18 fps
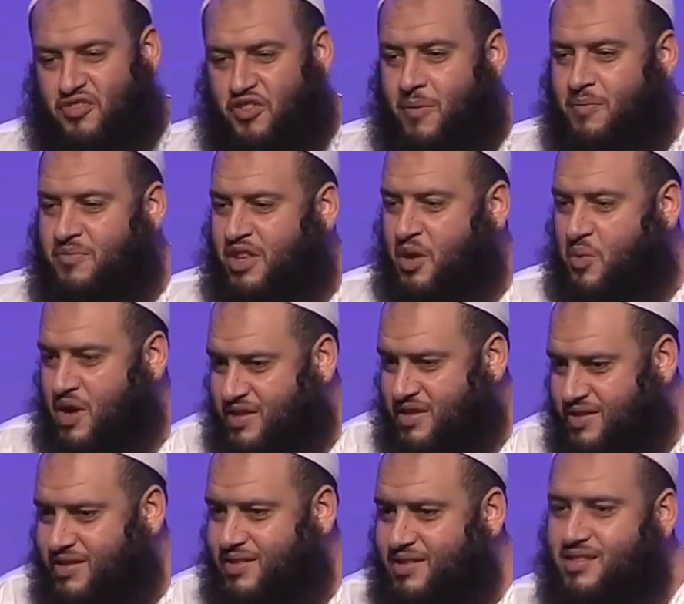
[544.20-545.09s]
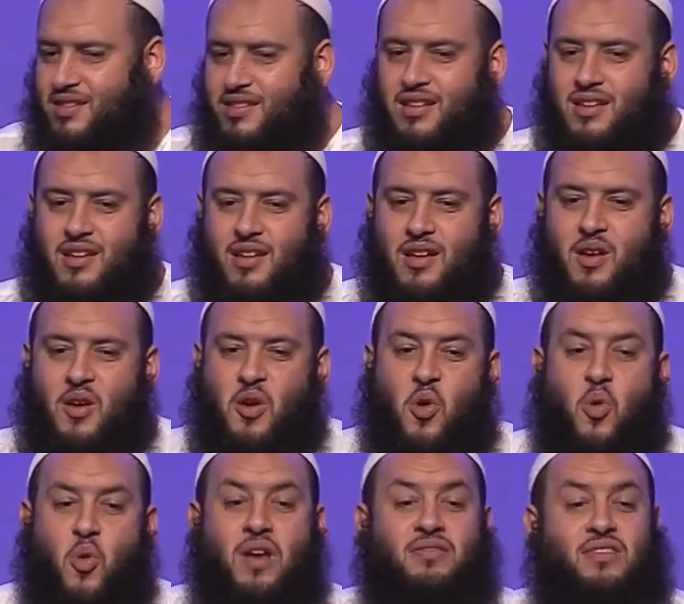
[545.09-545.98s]
from the west.
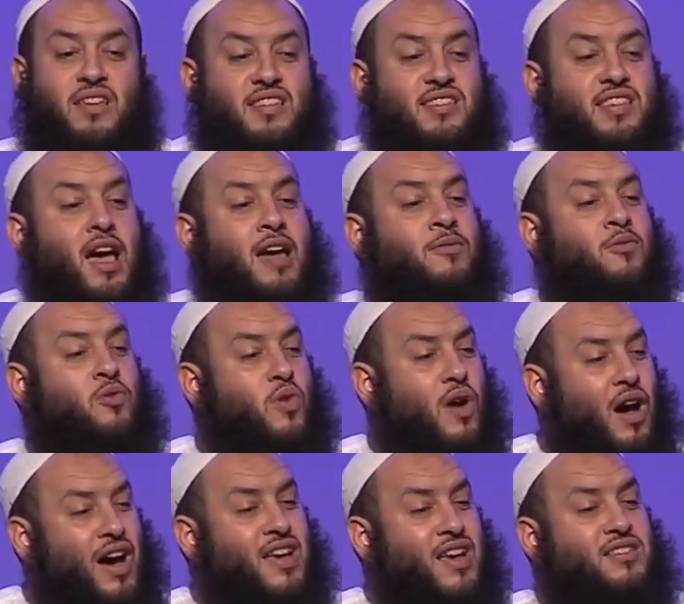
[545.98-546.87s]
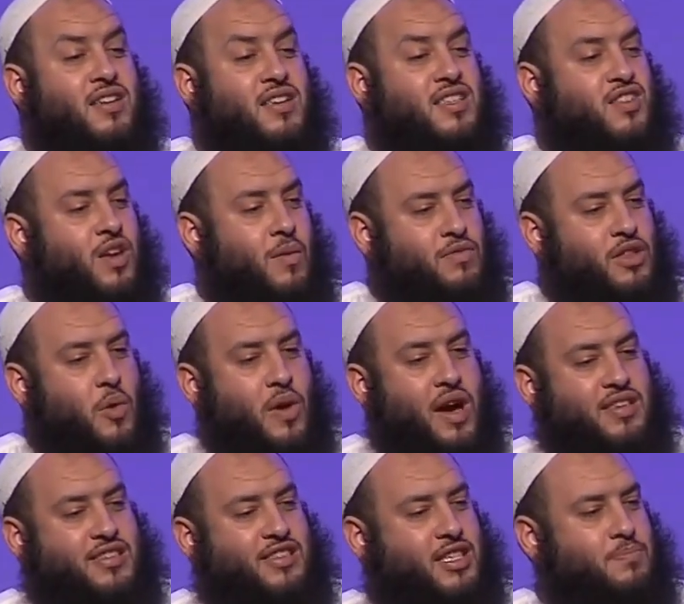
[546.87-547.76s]
When the sun rises from the
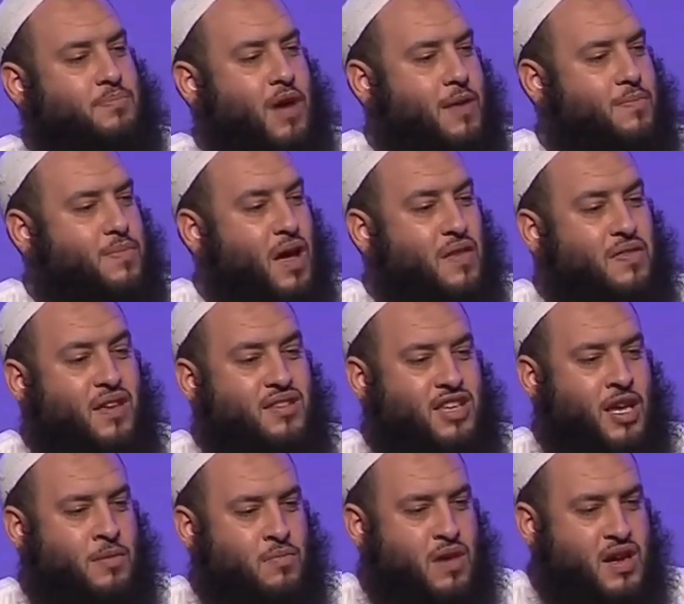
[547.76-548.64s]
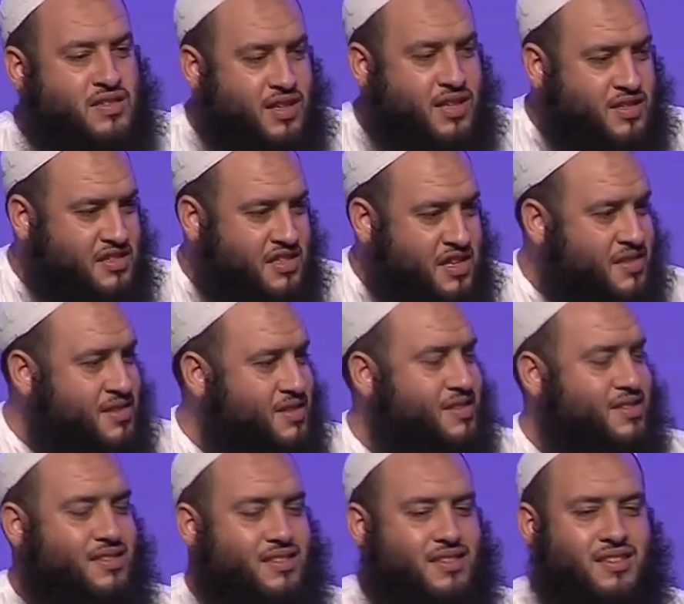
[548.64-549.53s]
west, my brothers and my
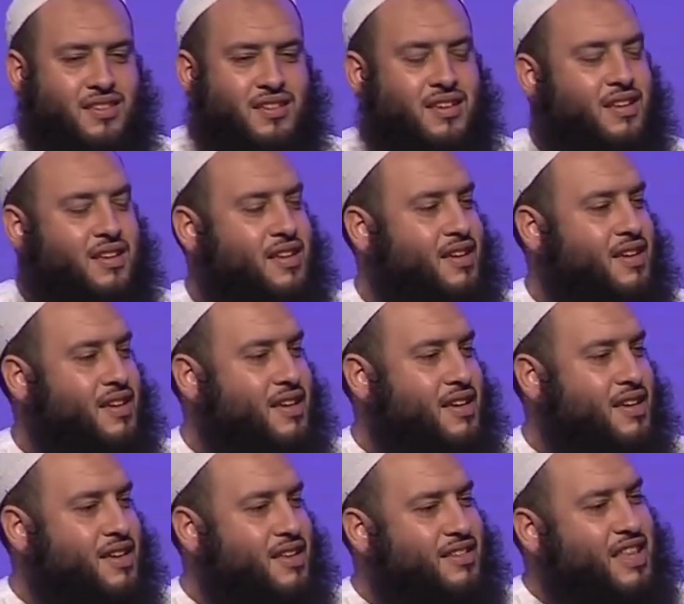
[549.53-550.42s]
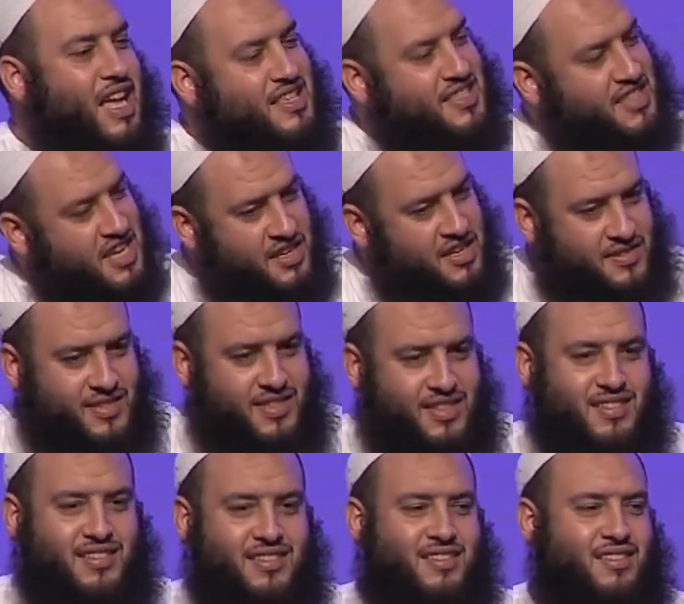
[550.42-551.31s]
sisters, that's it.
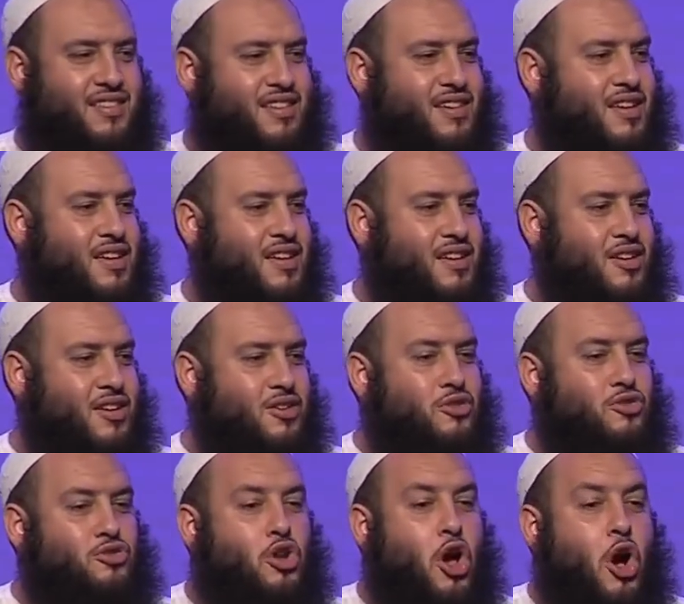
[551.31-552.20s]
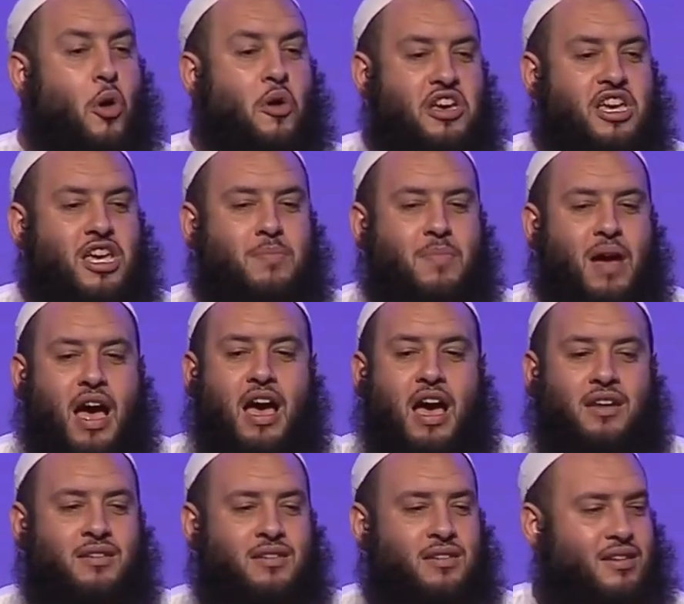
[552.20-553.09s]
No
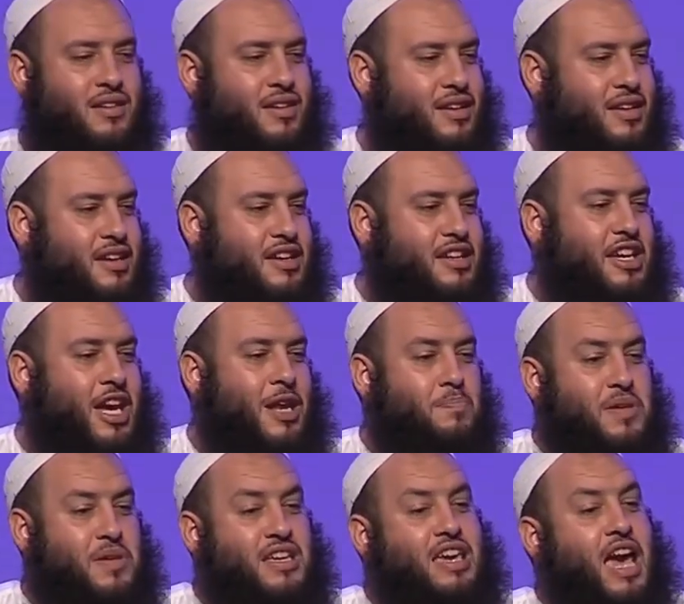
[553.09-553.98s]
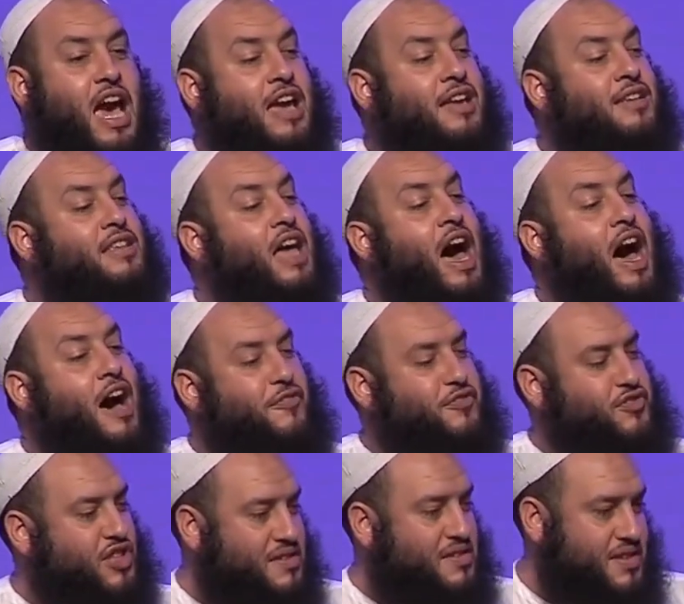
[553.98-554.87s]
Iman can be gained
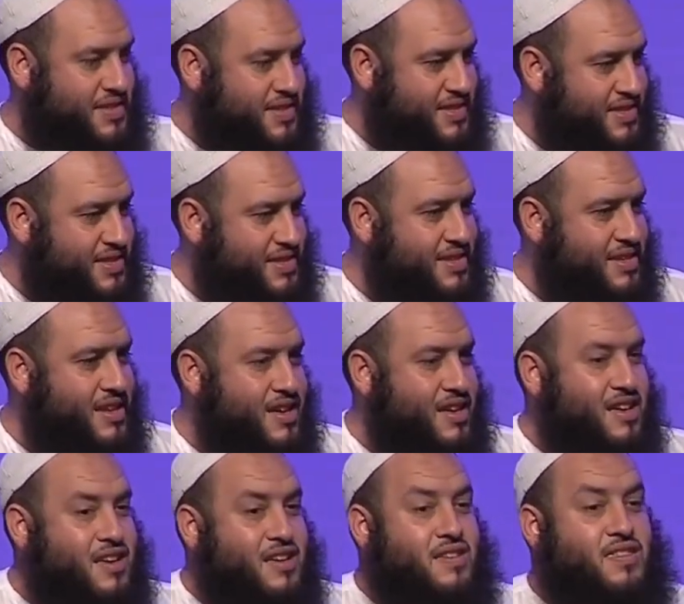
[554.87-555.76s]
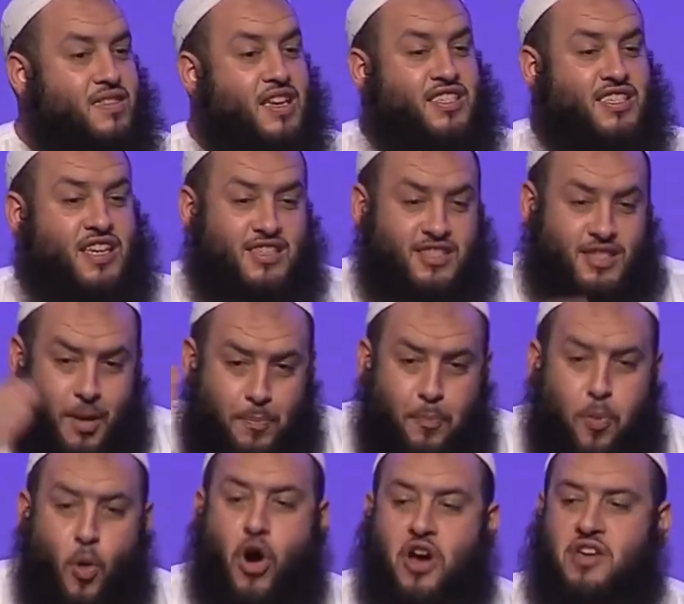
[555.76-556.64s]
after this. This is the
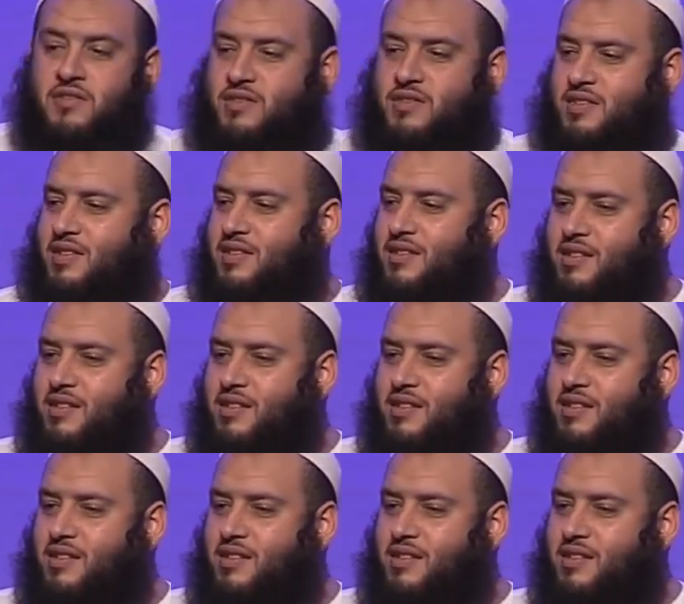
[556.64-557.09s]
point